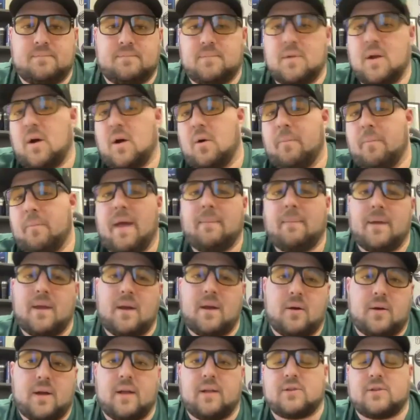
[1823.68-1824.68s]
Oh, maybe.
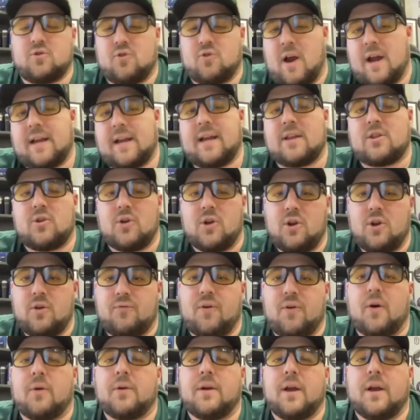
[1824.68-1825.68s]
Okay, let's try to get you a new
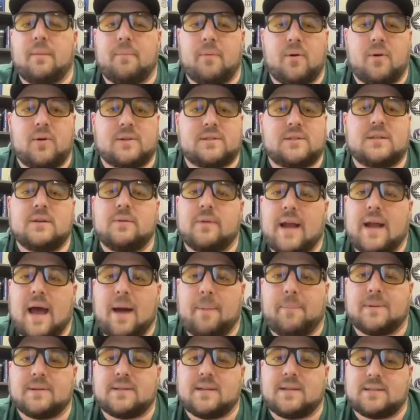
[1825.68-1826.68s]
phone number. Let's see what
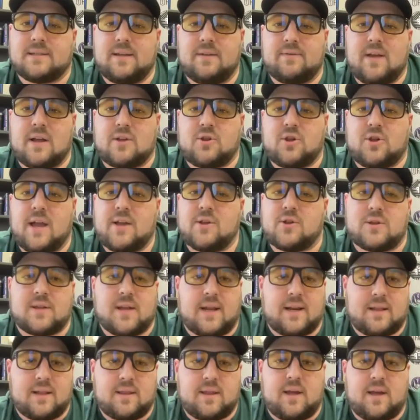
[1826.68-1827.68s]
happens. Let's see if that changes
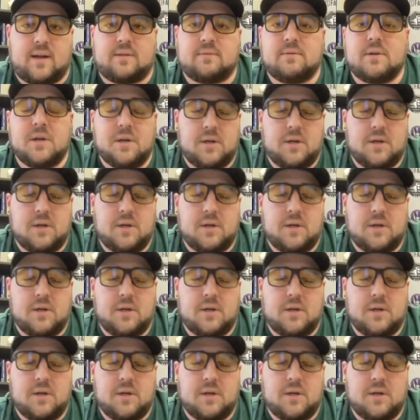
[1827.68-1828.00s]
anything.